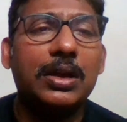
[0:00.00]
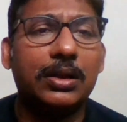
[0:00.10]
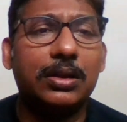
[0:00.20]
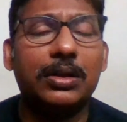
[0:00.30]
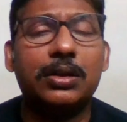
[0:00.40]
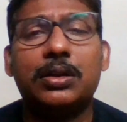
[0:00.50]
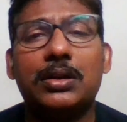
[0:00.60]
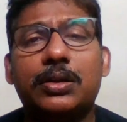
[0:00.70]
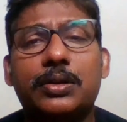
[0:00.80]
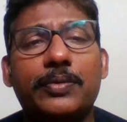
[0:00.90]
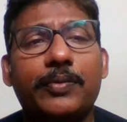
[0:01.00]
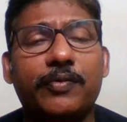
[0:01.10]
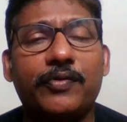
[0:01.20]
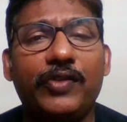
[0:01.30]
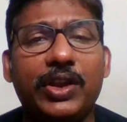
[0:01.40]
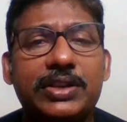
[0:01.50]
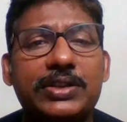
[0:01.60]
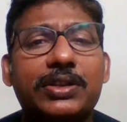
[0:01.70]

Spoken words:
we